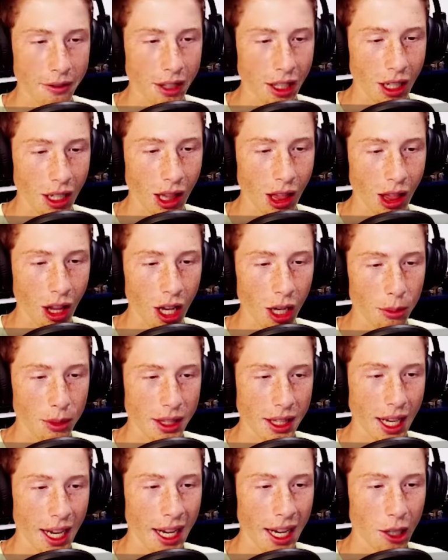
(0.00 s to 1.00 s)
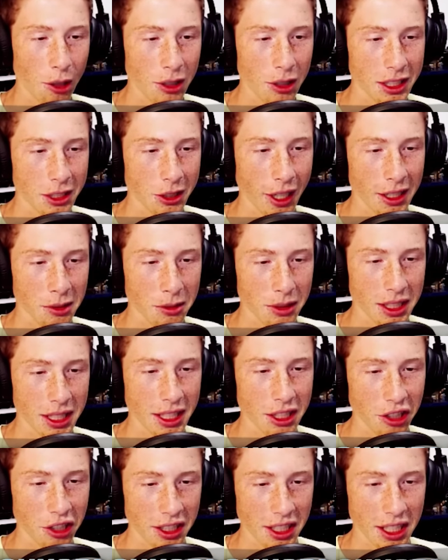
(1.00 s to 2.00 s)
I've done a lot with the house. You guys will
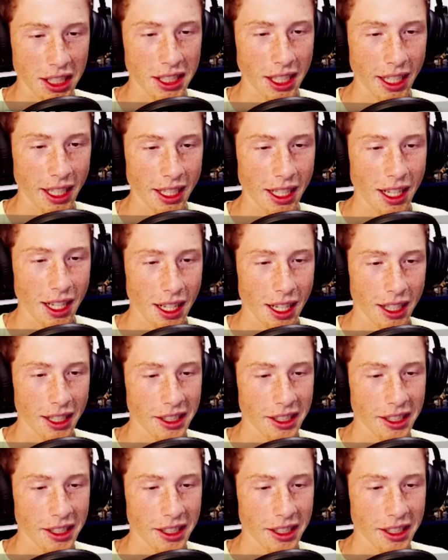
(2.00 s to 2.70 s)
see in just a second.